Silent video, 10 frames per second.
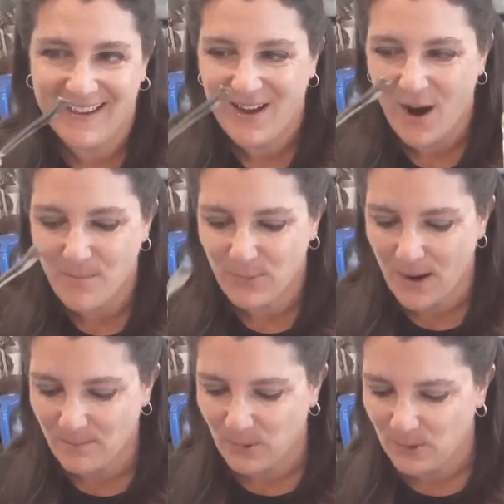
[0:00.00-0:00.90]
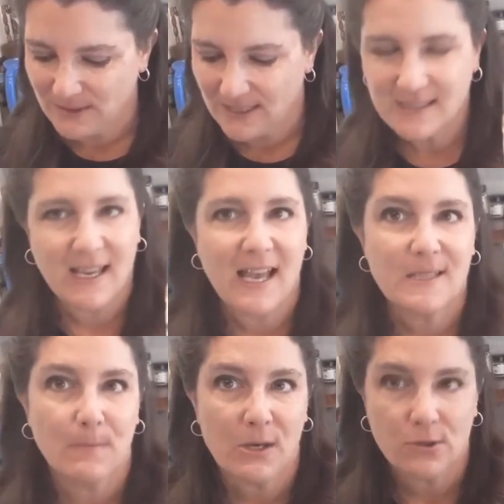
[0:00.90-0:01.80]
our prep bowls, because it has
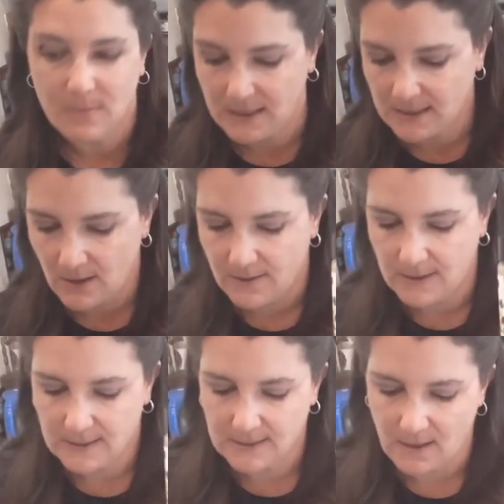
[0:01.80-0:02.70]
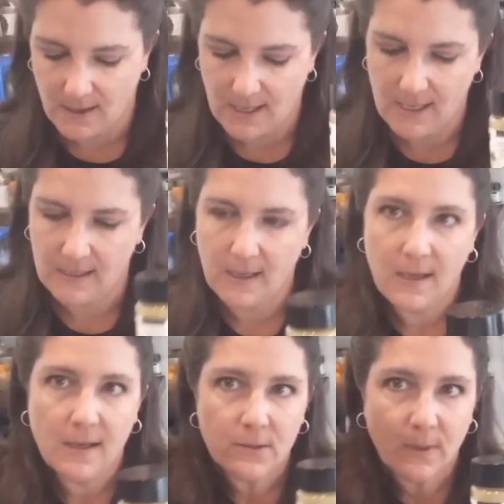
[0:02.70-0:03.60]
measurements on the side,
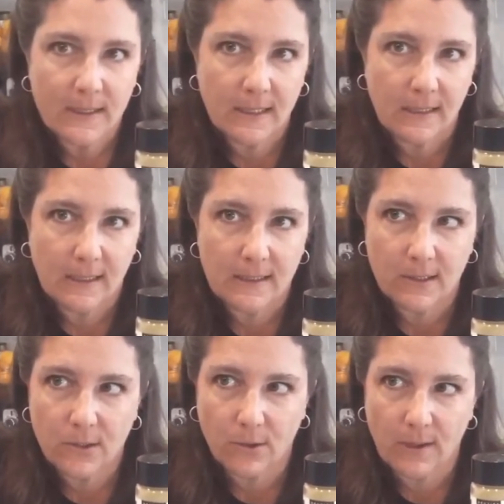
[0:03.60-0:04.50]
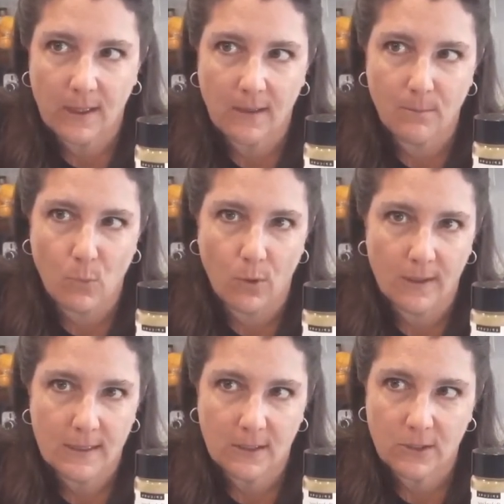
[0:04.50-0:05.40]
so I didn't need to dirty more
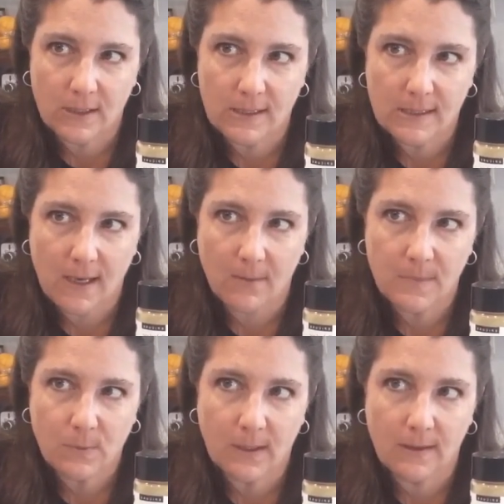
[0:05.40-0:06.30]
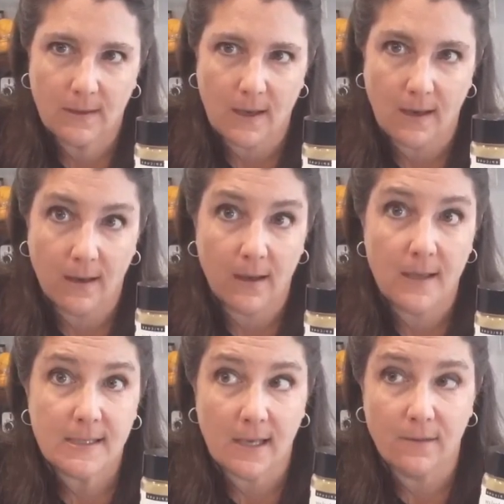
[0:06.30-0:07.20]
dishes. Comes with a
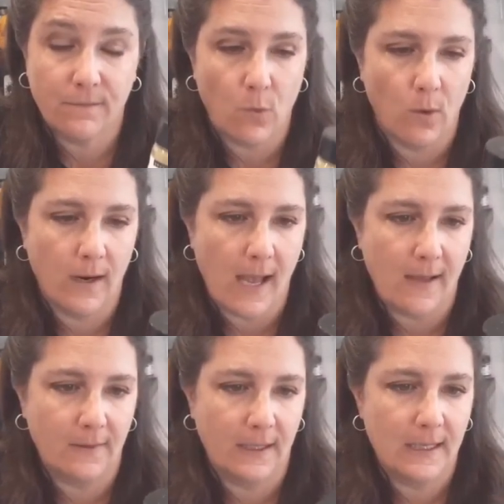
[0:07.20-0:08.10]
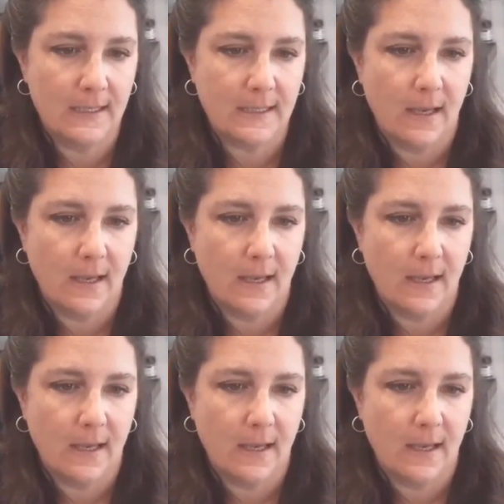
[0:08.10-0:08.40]
set of 4 and lids.